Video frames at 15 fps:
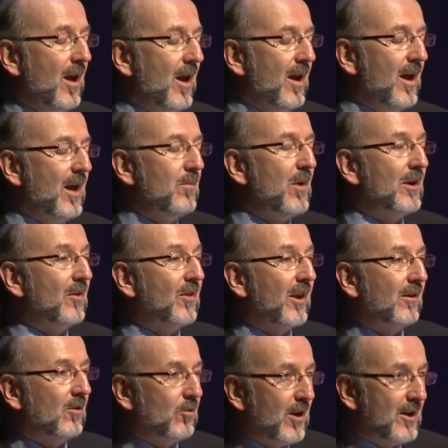And I
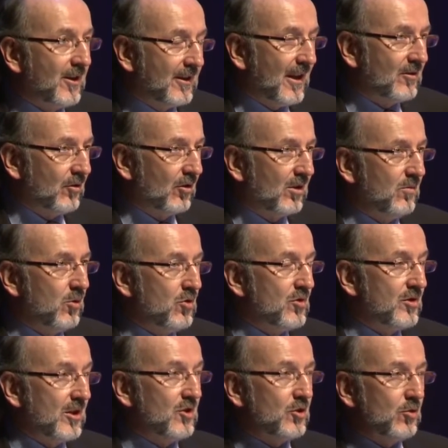think creating that sort of
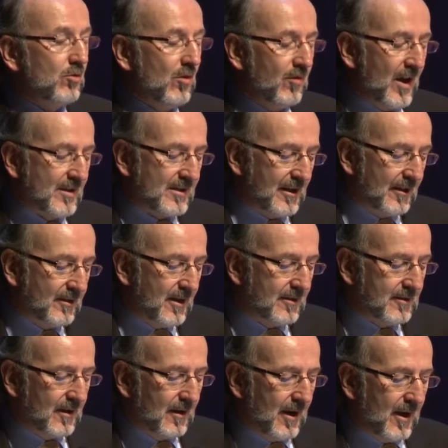community through events like
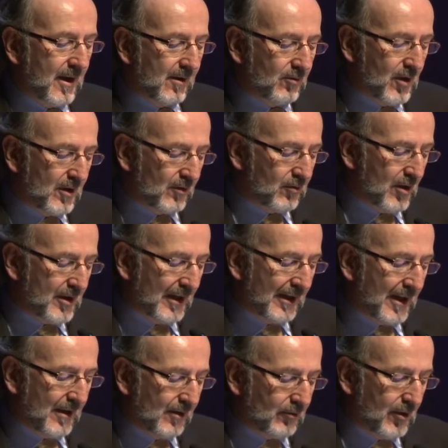this are
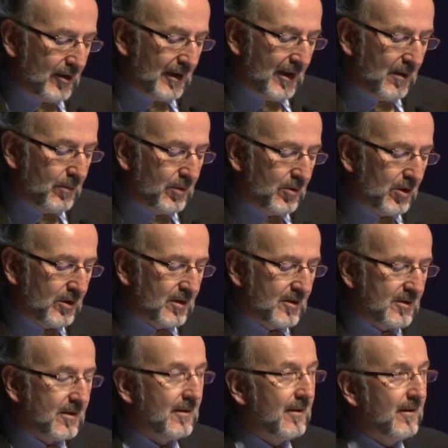critically
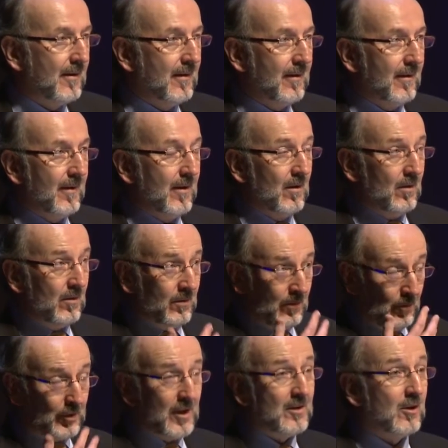important.
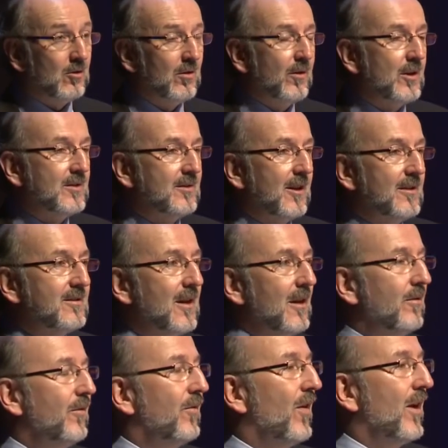Within the university
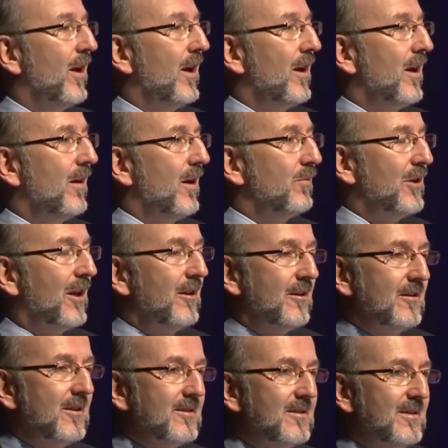itself, I'm
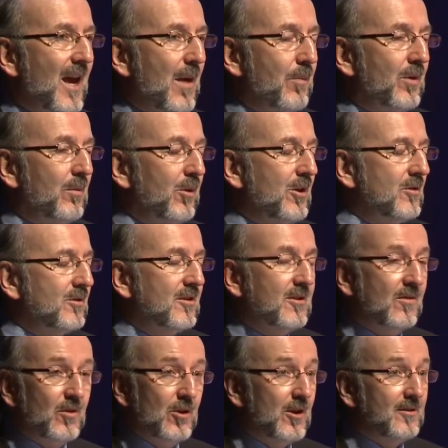delighted this is happening because it's
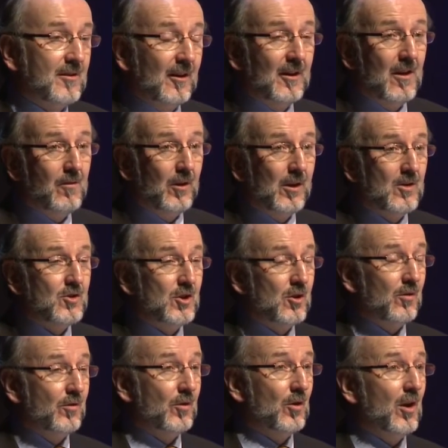a very significant
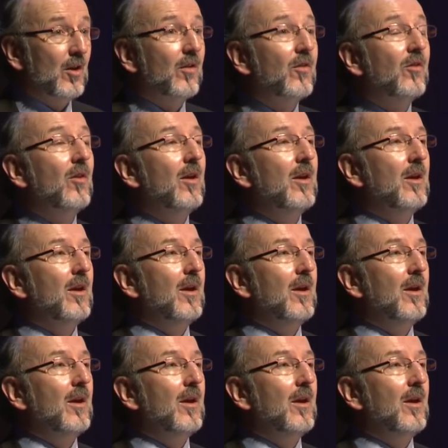year for us.